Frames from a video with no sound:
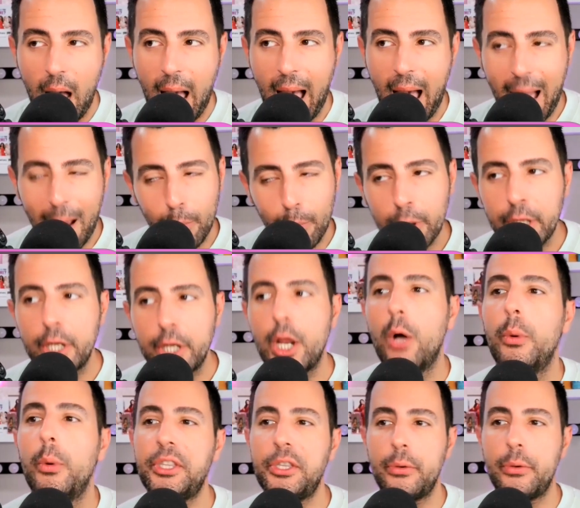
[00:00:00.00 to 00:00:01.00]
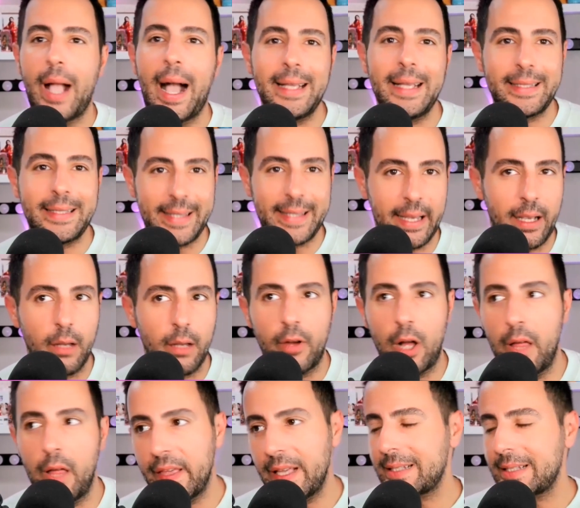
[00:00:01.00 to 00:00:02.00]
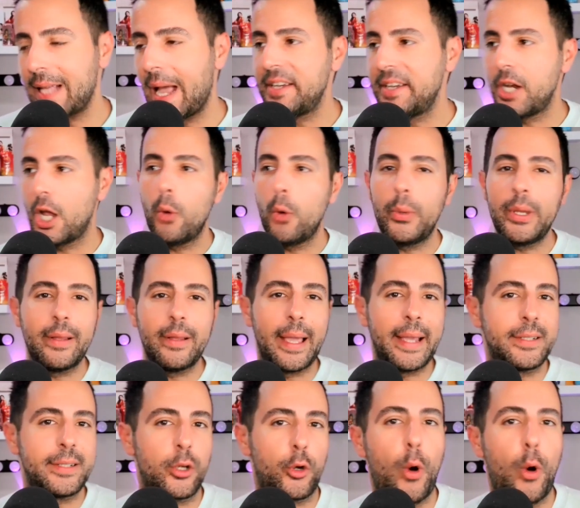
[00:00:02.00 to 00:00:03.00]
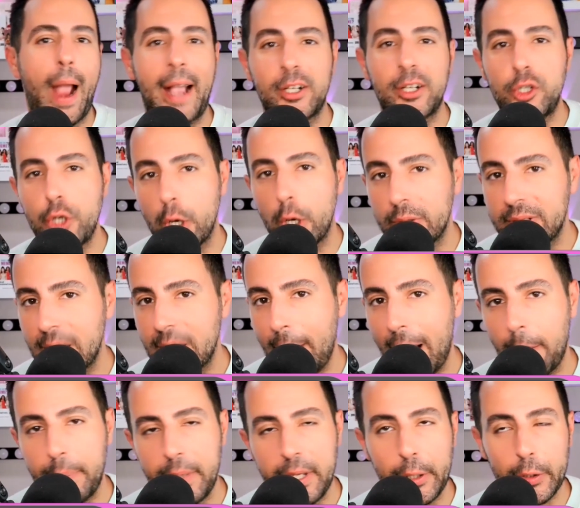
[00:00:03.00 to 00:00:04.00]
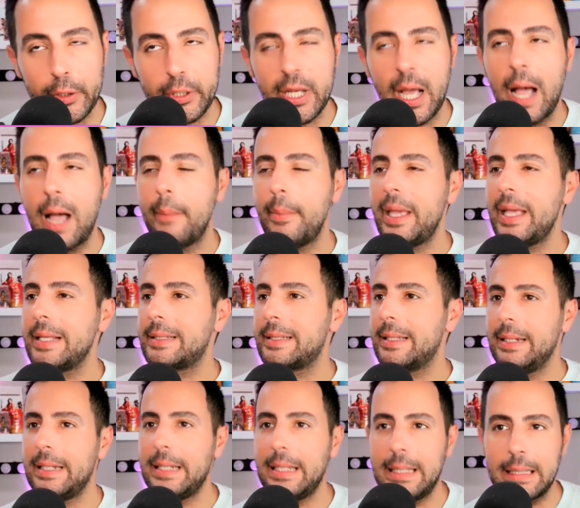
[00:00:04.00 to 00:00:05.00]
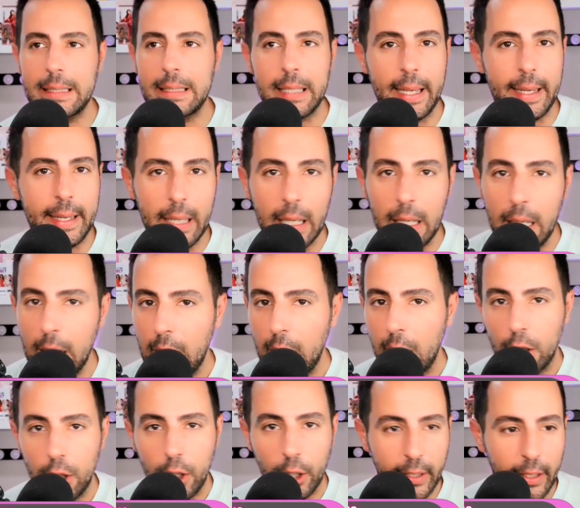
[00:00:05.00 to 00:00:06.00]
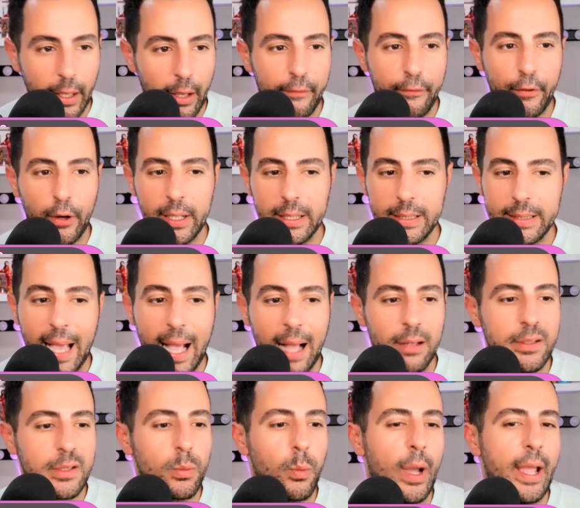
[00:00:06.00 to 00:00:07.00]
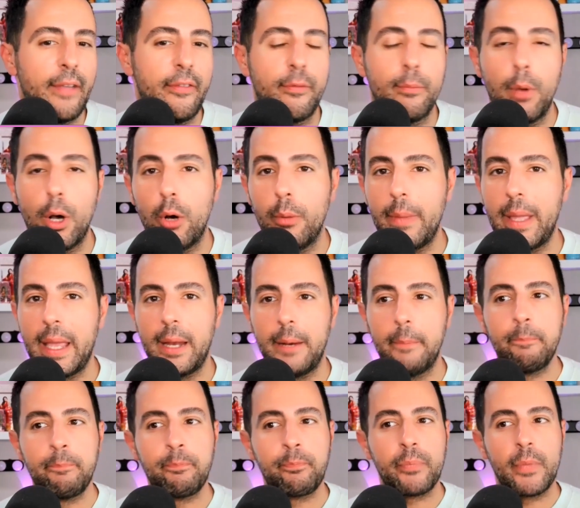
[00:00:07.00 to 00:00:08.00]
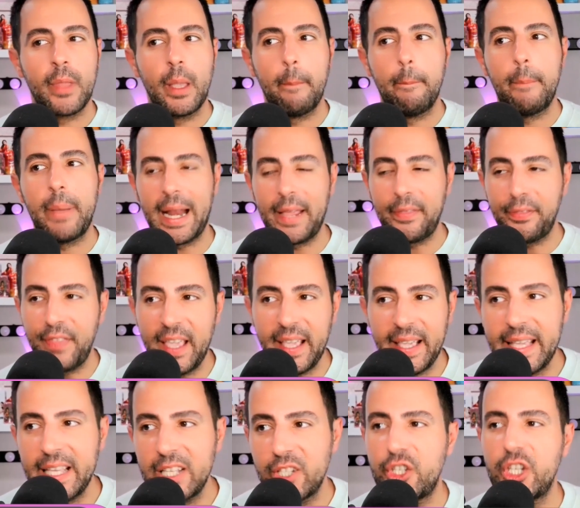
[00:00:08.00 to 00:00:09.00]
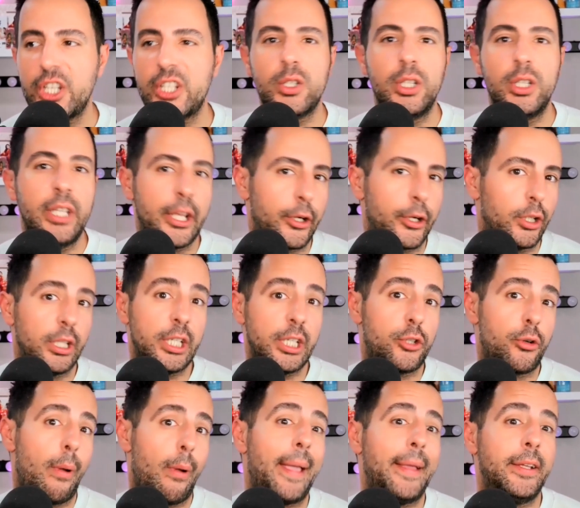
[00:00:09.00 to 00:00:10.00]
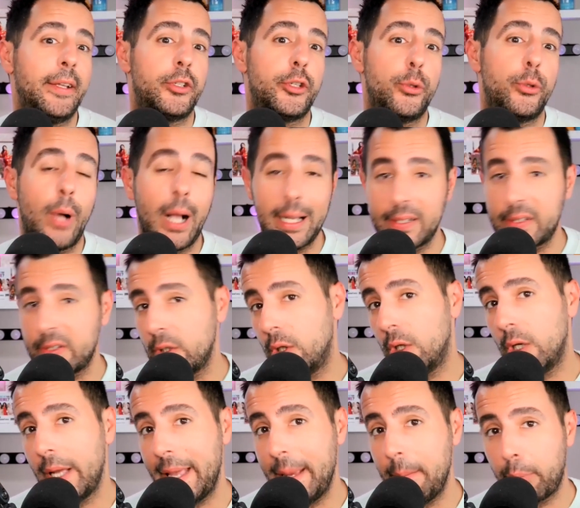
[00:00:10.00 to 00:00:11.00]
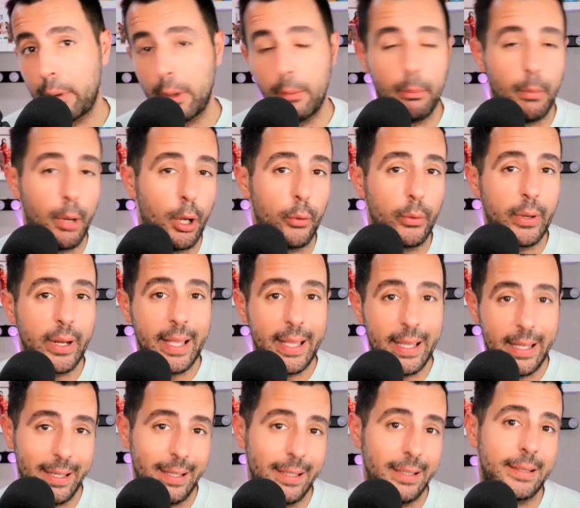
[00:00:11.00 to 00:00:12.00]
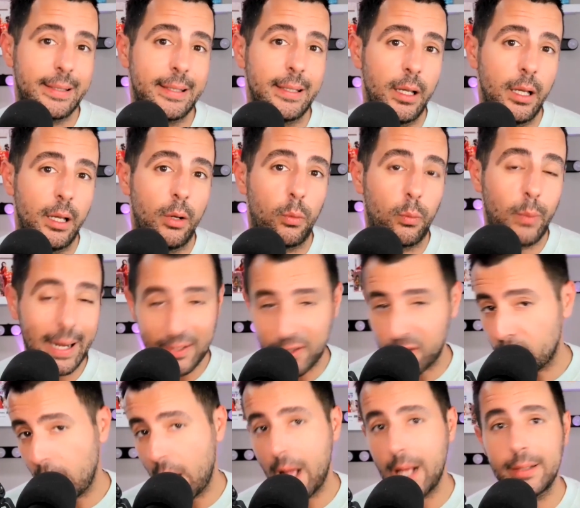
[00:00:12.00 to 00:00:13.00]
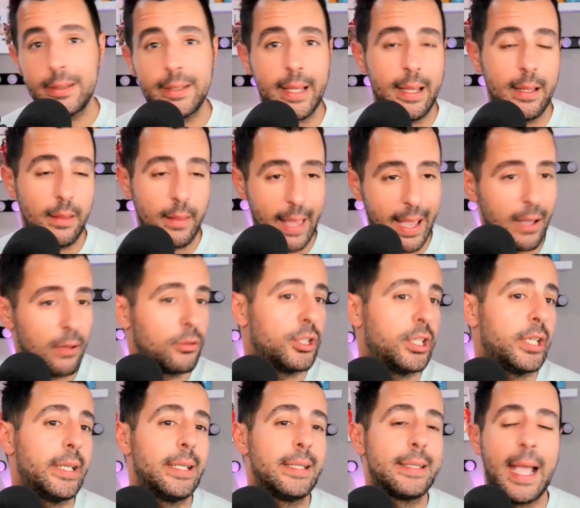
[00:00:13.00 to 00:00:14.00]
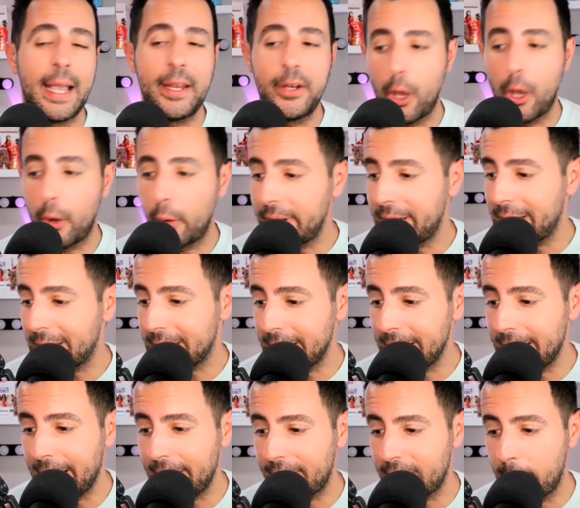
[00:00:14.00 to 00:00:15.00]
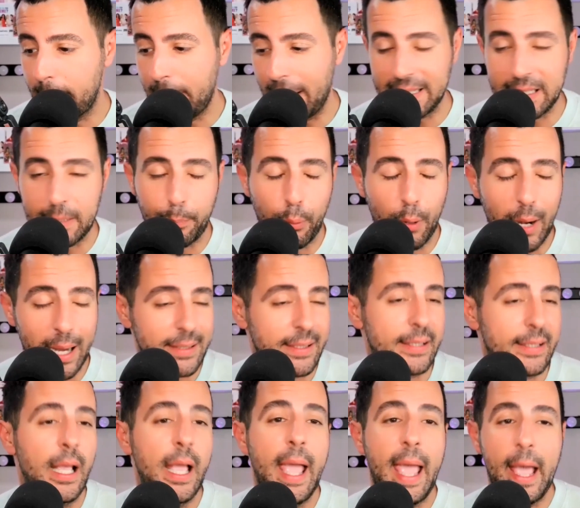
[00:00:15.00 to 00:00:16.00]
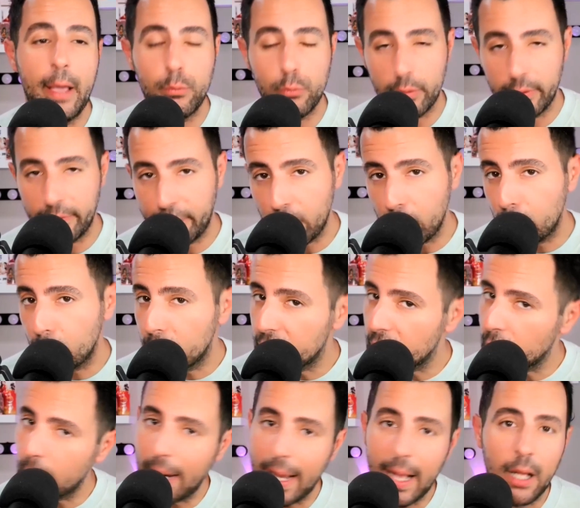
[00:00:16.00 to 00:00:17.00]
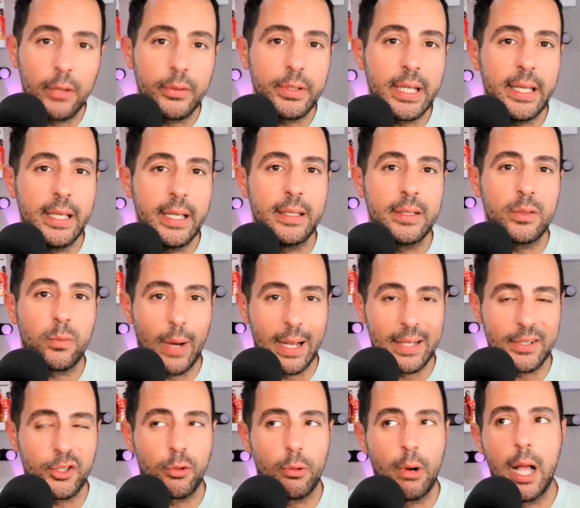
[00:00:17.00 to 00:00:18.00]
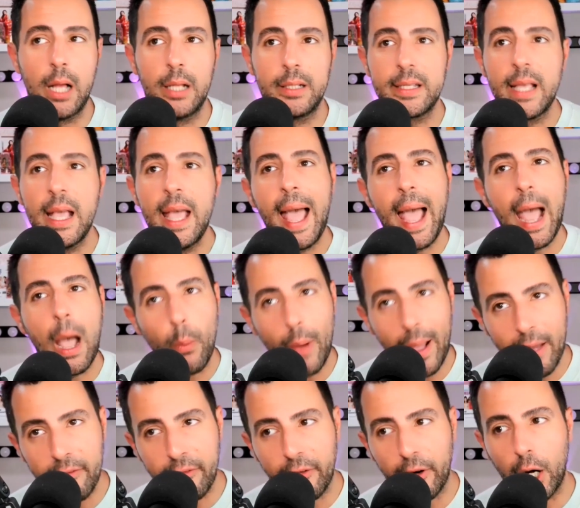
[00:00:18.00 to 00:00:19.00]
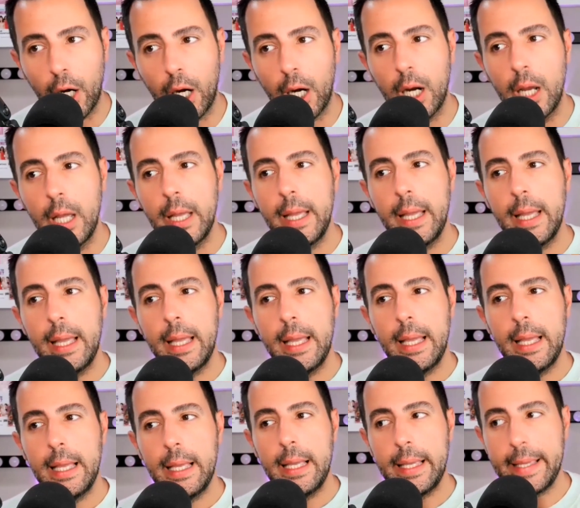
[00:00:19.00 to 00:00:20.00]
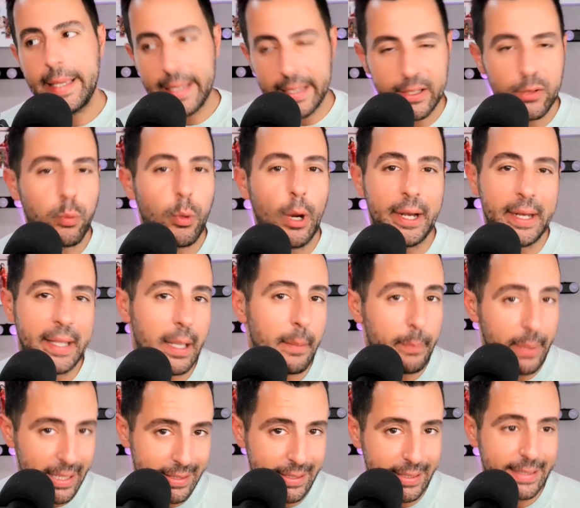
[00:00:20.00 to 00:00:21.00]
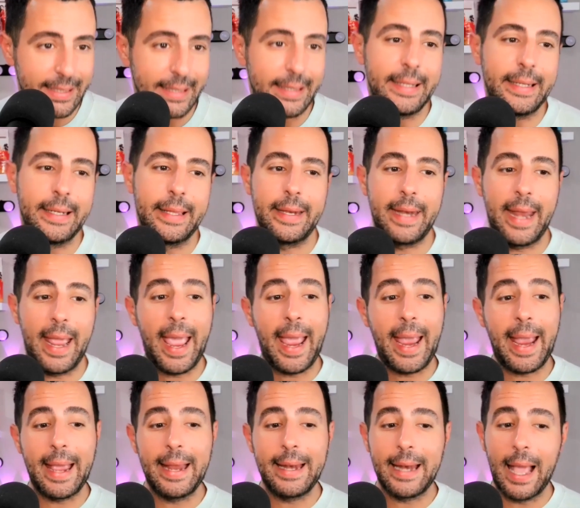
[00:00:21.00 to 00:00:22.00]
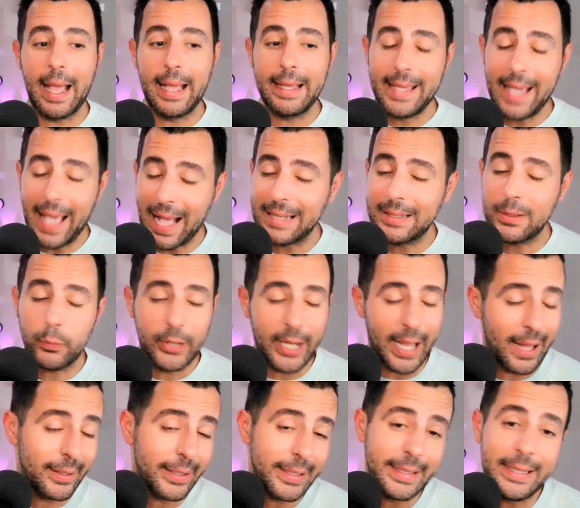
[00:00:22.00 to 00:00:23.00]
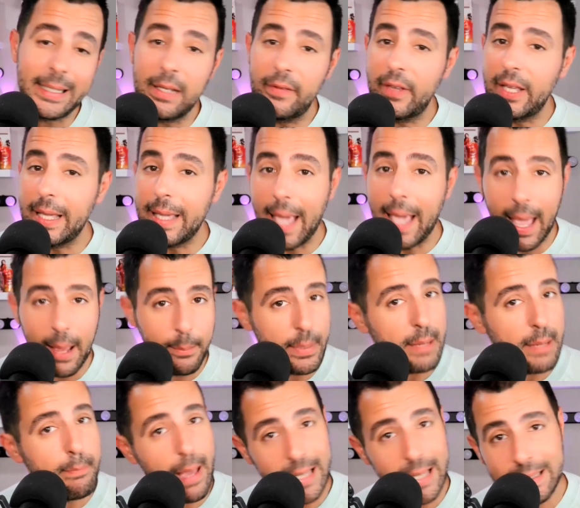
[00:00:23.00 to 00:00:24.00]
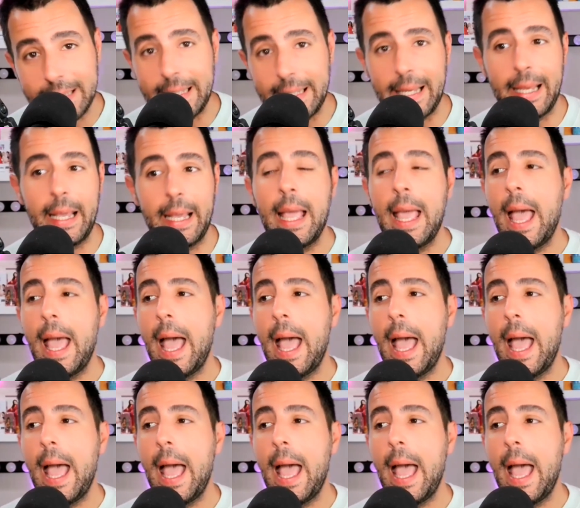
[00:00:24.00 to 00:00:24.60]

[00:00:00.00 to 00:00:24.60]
I want to know what you guys think of all this. I know we like to crack jokes about Peter Thomas and he's like looking for his housewife moment, but I think he's just literally trying to hustle and promote his restaurants and lounges. I know he doesn't get the best press and reviews around his restaurants. However, he is running a business at the end of the day. And yes, reality TV can be messy.